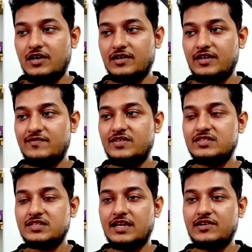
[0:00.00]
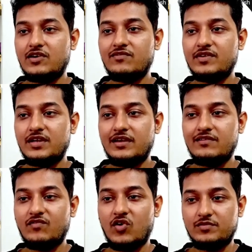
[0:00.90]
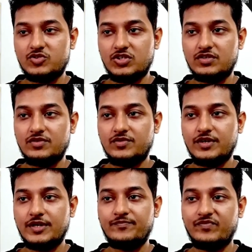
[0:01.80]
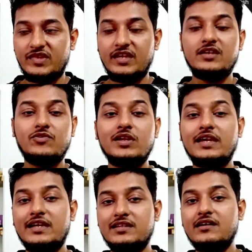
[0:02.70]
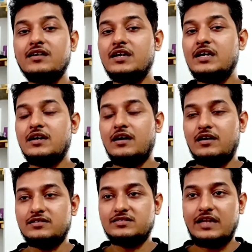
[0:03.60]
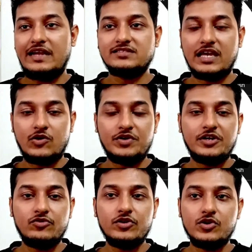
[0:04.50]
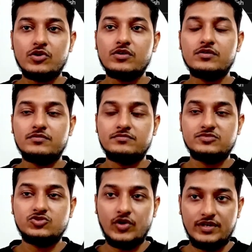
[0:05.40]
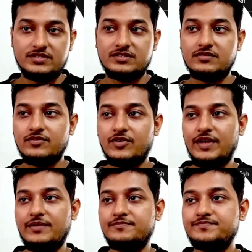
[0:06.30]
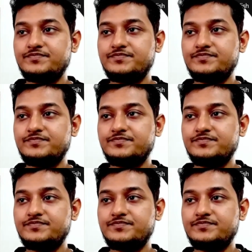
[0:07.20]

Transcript: give this kind of information. Okay, then you will get the slides according to your choice. Okay,